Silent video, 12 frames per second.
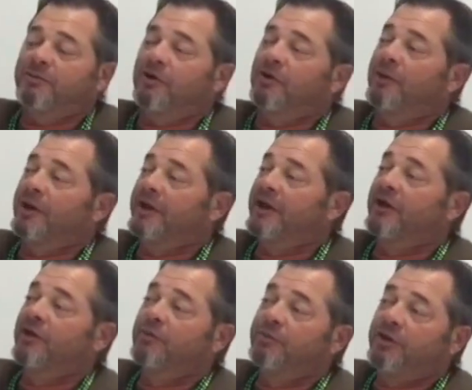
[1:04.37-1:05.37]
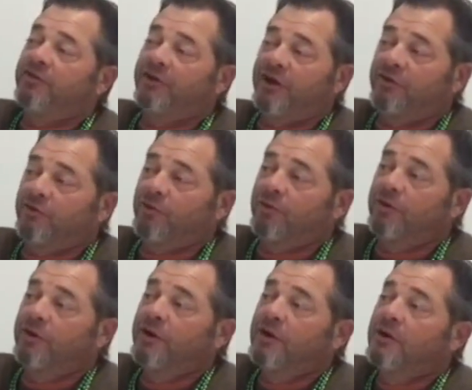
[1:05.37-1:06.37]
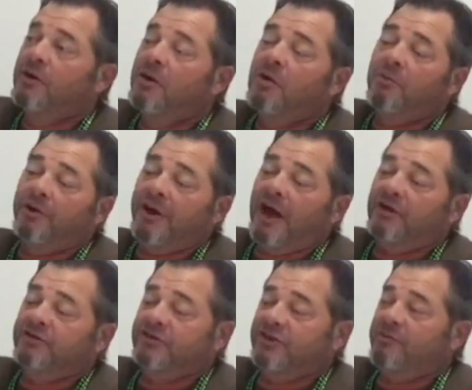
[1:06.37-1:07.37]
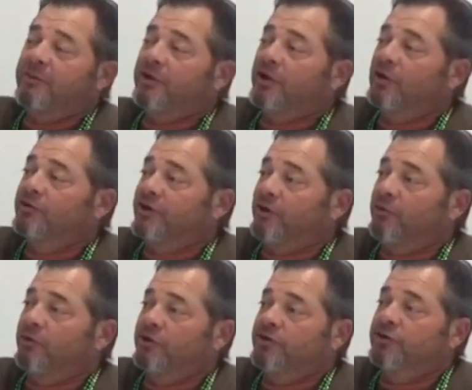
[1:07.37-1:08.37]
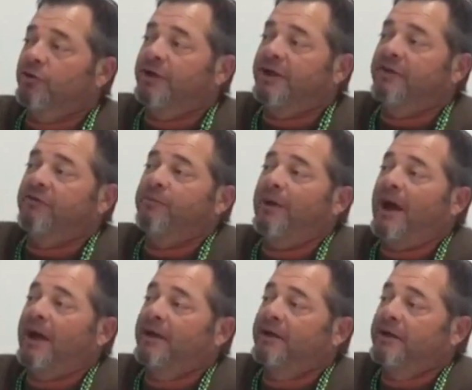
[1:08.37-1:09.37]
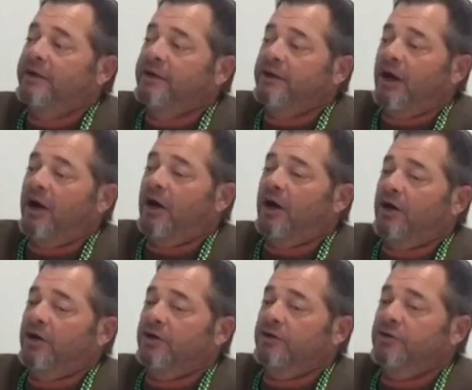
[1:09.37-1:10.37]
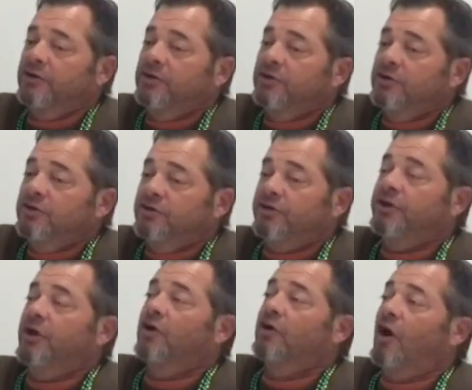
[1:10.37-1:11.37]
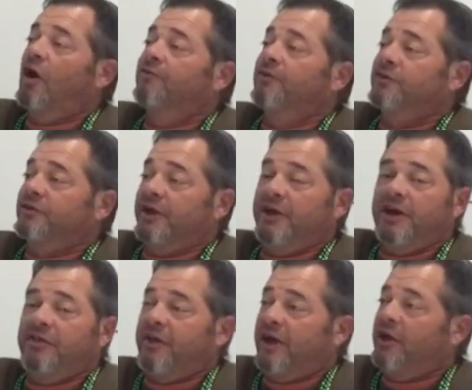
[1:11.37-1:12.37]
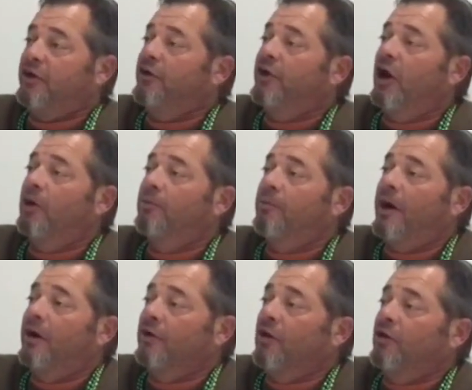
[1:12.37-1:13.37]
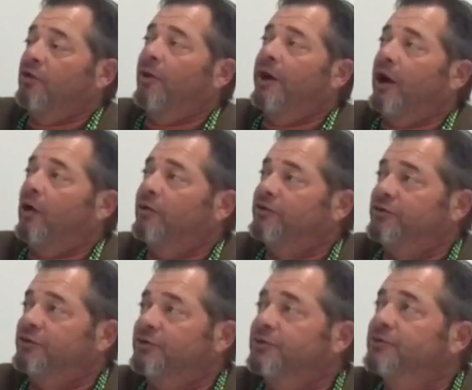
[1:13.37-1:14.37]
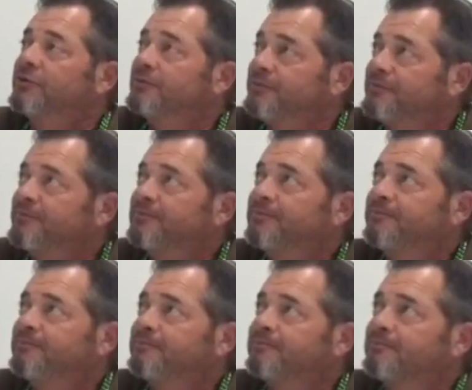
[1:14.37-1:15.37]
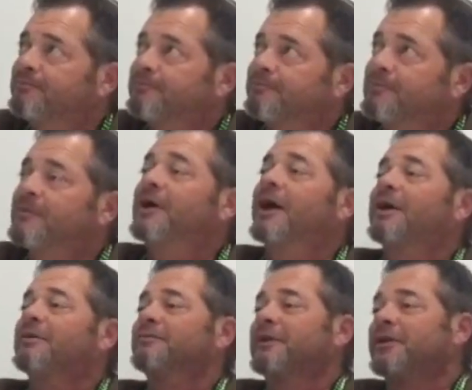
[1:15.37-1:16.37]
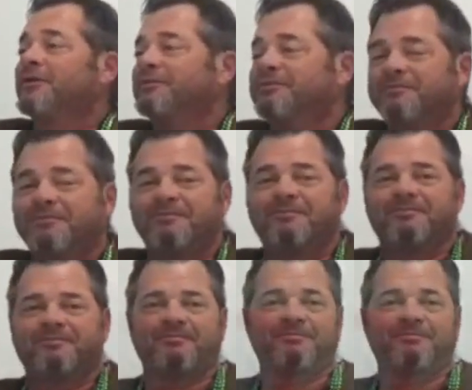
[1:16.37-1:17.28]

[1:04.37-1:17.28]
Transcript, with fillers: the part about getting on the PGA Tour. But now, since I've been coaching, I really enjoy giving back uh, to the young golfers and anything I can helping to help them out along the way. Honestly. Thank you. Yeah, thank you. All right.